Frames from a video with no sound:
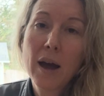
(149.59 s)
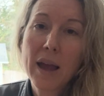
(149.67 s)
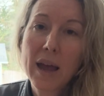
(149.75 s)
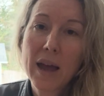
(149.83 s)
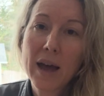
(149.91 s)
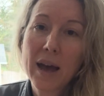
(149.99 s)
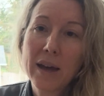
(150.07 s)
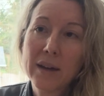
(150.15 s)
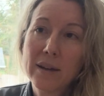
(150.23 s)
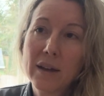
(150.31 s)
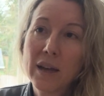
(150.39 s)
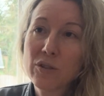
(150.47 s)

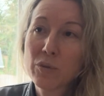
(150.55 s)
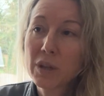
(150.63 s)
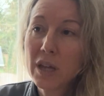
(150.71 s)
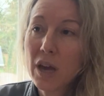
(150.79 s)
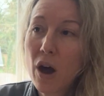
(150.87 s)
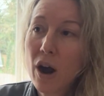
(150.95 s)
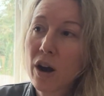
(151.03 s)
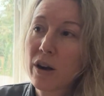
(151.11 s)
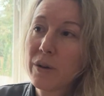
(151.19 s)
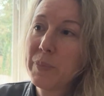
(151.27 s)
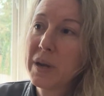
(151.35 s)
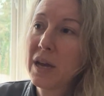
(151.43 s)
And it's really
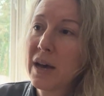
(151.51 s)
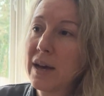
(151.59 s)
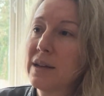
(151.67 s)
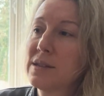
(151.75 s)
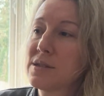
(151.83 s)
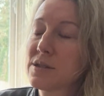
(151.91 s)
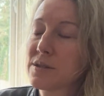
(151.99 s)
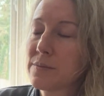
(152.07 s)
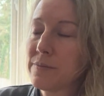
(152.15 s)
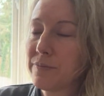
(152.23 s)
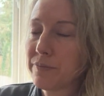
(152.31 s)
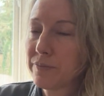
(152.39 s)
hard because
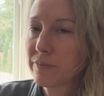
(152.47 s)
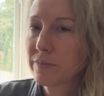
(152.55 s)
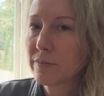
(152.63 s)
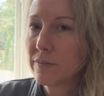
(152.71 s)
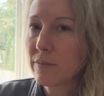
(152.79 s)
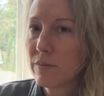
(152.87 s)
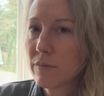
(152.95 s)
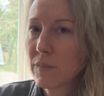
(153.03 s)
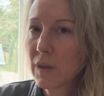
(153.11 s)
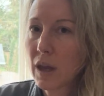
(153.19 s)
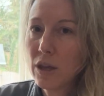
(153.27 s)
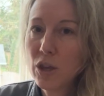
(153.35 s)

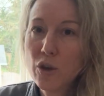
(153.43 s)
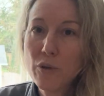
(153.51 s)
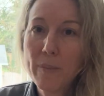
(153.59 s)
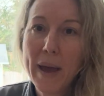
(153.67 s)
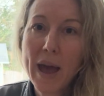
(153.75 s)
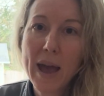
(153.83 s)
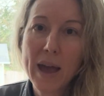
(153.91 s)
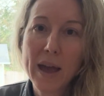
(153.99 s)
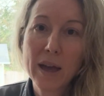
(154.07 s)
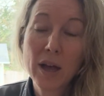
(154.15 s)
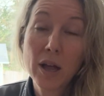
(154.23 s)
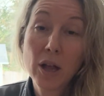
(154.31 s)
you
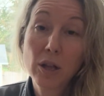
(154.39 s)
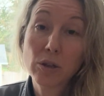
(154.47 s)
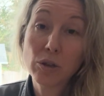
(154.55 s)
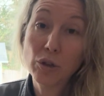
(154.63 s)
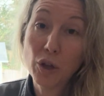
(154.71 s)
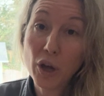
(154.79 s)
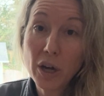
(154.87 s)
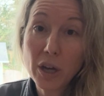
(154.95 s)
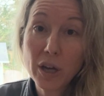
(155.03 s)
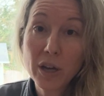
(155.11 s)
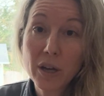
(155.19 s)
may look